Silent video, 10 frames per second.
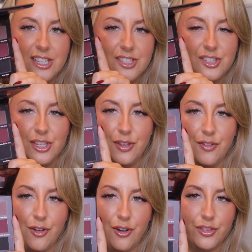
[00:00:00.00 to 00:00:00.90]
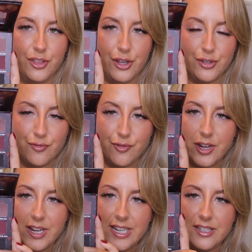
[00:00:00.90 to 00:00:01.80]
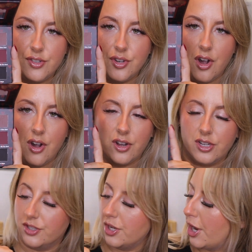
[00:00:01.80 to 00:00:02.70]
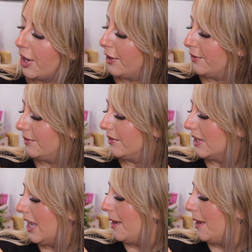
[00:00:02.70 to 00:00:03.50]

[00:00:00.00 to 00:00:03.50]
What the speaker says: So you've got those really dark tones,